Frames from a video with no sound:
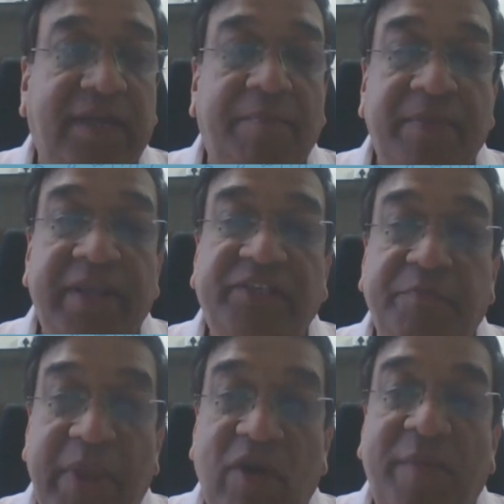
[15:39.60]
companies
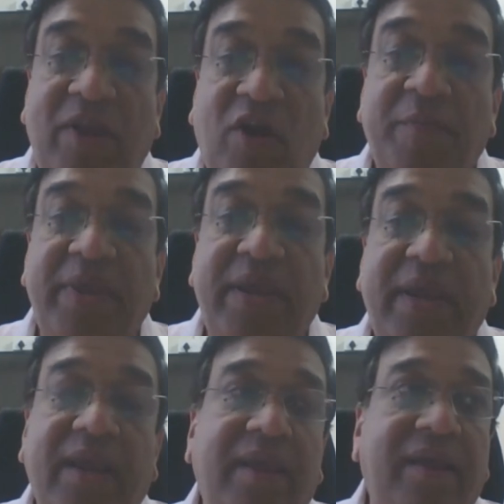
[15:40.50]
may or may not
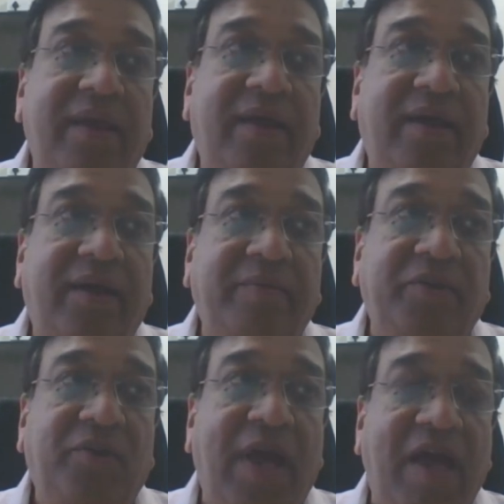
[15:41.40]
be,
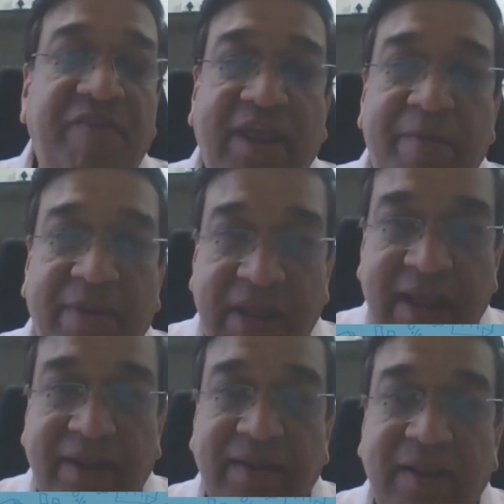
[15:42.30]
having an
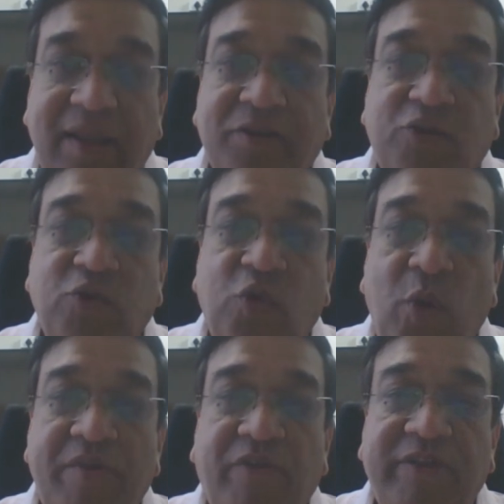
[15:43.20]
appetite to
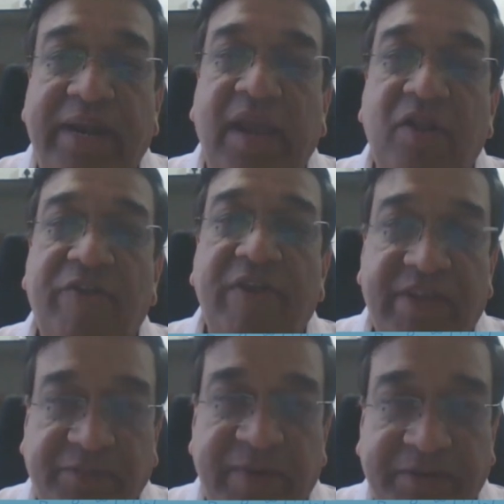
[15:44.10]
go in for that kind of
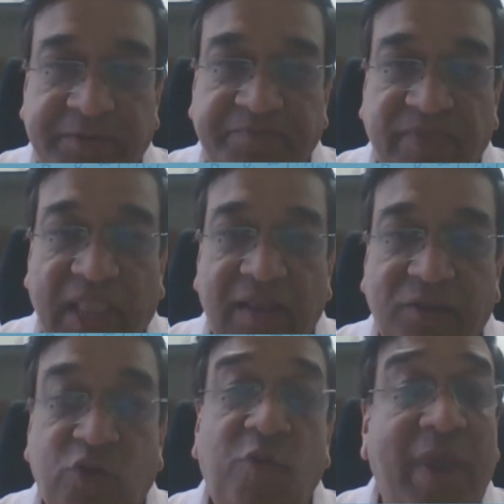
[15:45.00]
investment.
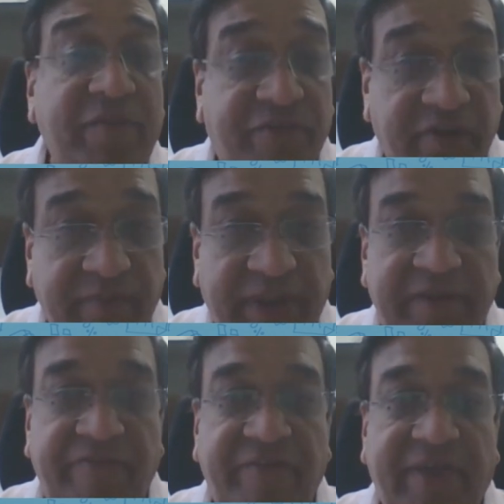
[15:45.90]
Though my firm
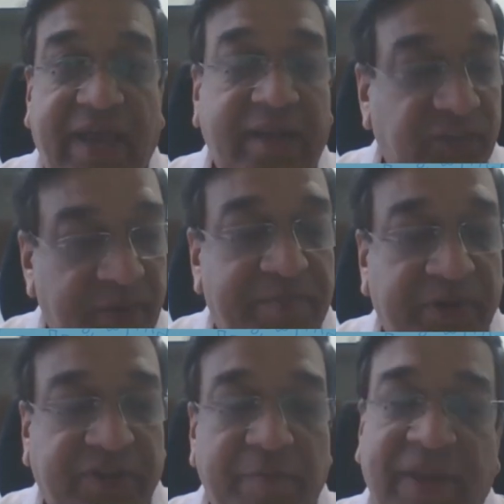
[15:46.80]
belief, and it's my
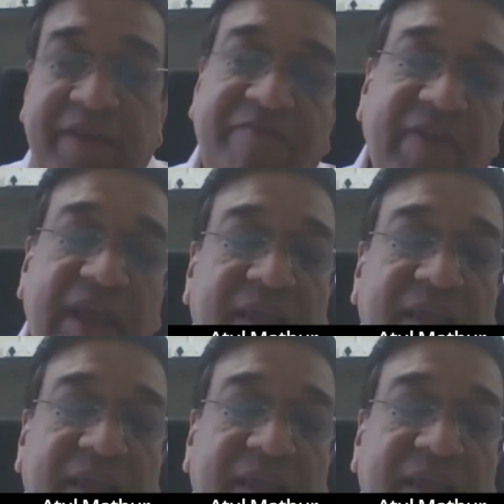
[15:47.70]
personal belief,